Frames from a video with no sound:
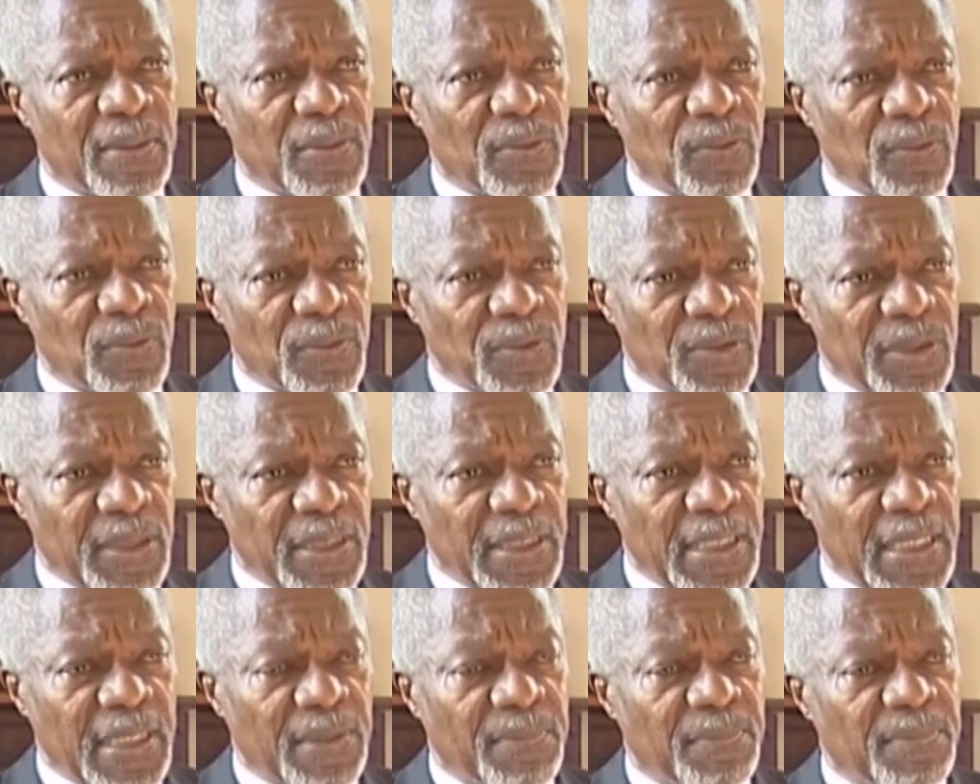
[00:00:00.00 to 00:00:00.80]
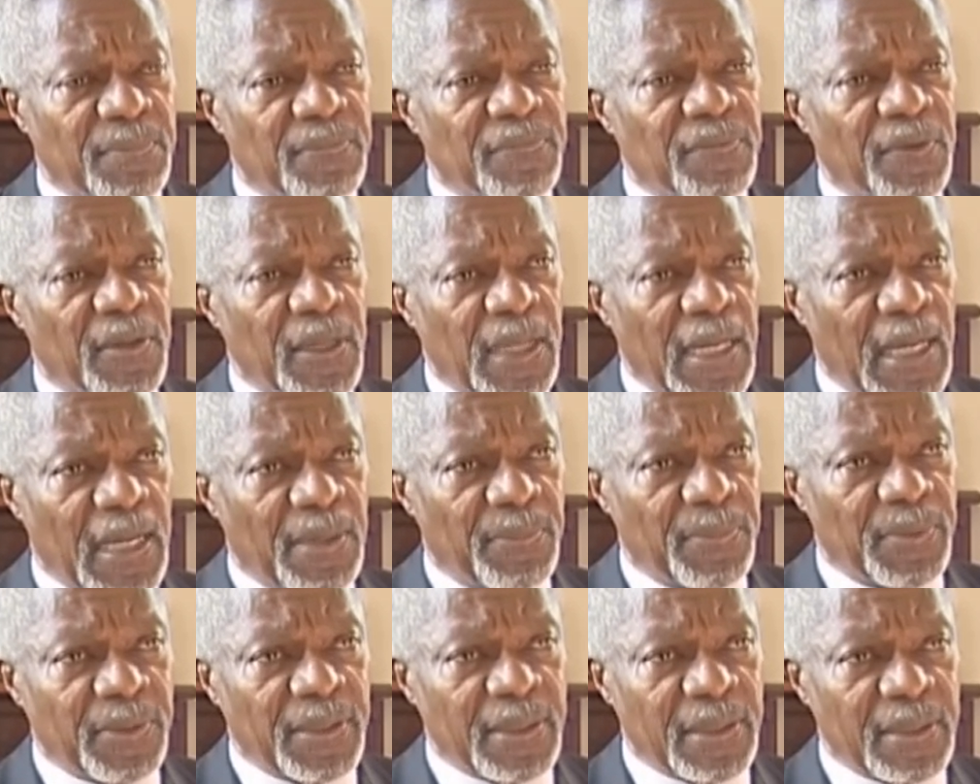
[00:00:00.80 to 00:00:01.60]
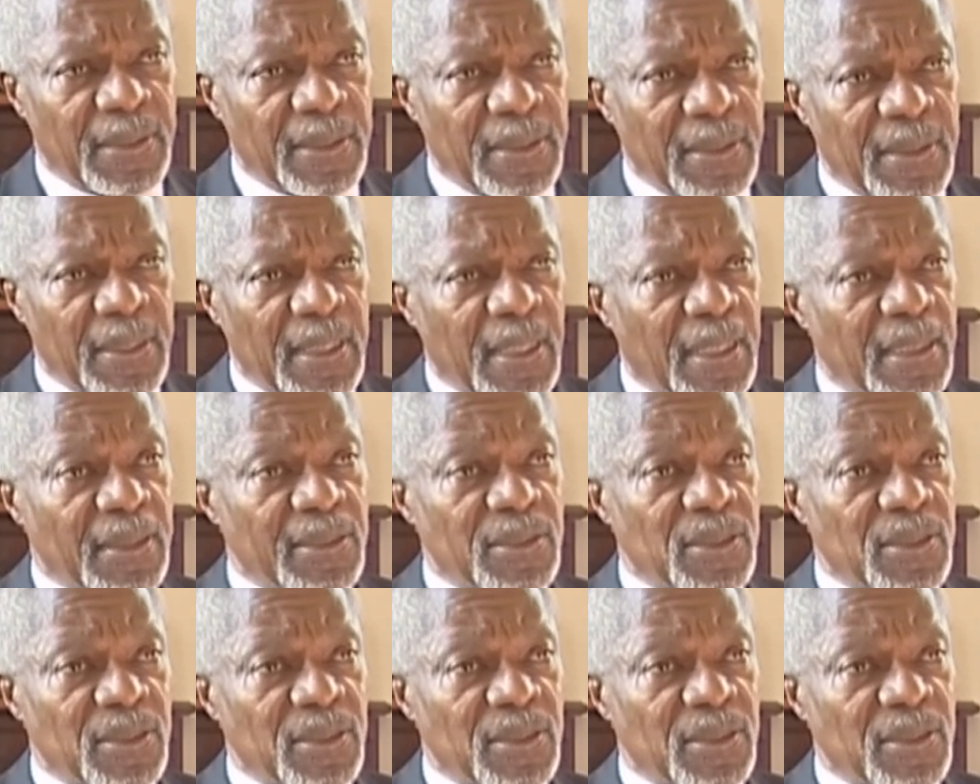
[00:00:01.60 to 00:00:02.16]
we should aim for harmony and